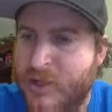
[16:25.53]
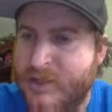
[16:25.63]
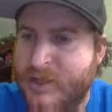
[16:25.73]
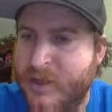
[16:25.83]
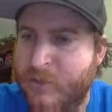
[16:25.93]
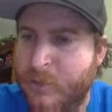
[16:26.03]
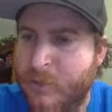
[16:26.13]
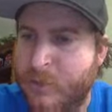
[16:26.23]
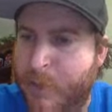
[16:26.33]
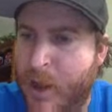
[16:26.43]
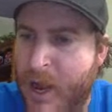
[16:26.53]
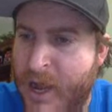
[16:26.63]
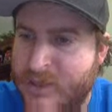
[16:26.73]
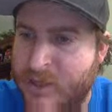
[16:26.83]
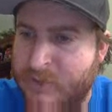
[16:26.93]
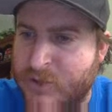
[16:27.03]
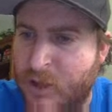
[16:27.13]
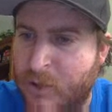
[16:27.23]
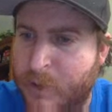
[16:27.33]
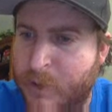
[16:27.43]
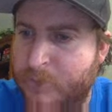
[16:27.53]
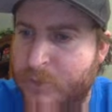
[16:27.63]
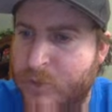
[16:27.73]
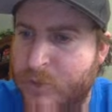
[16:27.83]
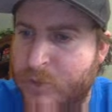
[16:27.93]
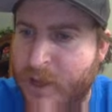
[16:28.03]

that's giving me a positive slope, right?